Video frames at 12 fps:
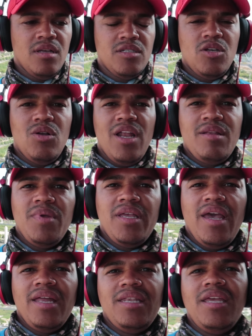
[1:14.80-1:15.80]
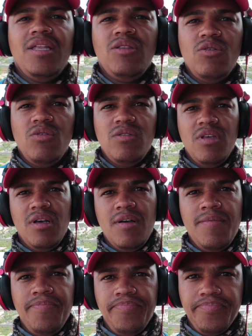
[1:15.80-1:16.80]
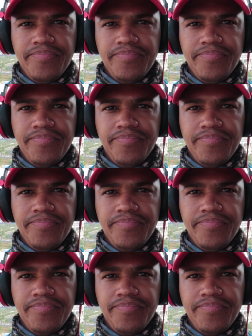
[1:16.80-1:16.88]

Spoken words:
So let me get into the